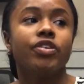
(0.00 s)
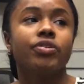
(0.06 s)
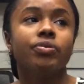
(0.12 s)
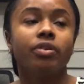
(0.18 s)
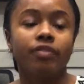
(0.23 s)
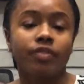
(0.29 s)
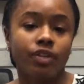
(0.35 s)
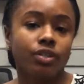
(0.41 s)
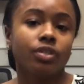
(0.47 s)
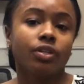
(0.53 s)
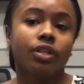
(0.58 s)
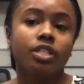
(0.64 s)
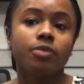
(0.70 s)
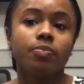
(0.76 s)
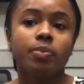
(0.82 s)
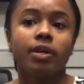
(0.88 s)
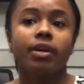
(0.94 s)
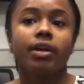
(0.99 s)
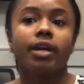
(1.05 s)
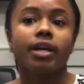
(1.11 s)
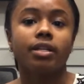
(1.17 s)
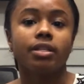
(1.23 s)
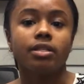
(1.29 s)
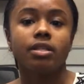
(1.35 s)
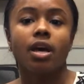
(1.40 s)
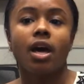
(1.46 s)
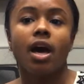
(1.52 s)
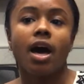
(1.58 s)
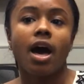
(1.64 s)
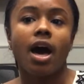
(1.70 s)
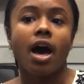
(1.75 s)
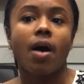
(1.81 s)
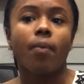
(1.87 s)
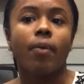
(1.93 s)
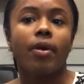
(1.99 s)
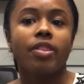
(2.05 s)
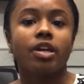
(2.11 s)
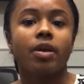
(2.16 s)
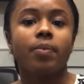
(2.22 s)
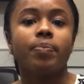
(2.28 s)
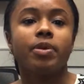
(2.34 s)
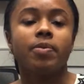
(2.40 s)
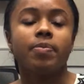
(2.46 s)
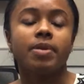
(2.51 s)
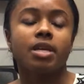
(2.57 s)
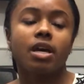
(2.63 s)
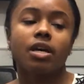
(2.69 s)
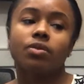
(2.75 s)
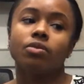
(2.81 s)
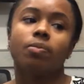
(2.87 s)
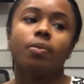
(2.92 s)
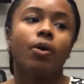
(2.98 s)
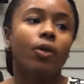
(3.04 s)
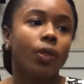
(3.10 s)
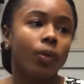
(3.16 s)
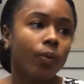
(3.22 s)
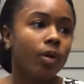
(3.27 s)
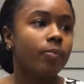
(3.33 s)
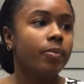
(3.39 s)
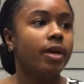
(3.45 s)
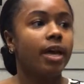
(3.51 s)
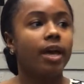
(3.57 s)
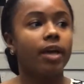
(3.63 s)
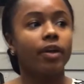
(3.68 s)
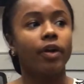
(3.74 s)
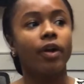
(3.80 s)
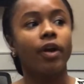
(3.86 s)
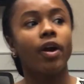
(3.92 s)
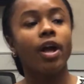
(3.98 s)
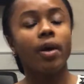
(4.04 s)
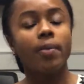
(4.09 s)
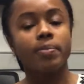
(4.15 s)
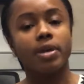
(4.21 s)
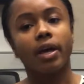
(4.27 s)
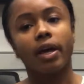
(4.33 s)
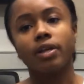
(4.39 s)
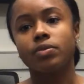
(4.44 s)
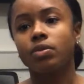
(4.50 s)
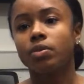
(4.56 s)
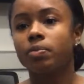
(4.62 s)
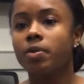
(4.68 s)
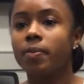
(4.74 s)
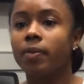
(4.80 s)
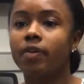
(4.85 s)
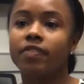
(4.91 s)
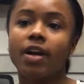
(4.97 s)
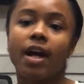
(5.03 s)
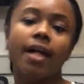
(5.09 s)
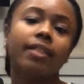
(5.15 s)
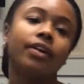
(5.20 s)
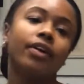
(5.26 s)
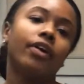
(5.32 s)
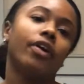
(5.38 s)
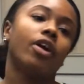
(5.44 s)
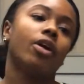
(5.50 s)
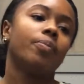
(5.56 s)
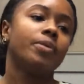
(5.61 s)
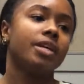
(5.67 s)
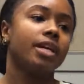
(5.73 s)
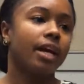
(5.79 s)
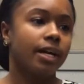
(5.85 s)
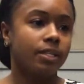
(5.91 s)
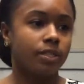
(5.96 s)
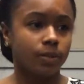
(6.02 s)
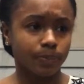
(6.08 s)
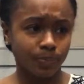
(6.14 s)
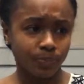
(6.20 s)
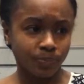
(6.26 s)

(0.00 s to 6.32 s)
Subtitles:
a universal experience, whether it be because we're both women, or because we're people of color, or because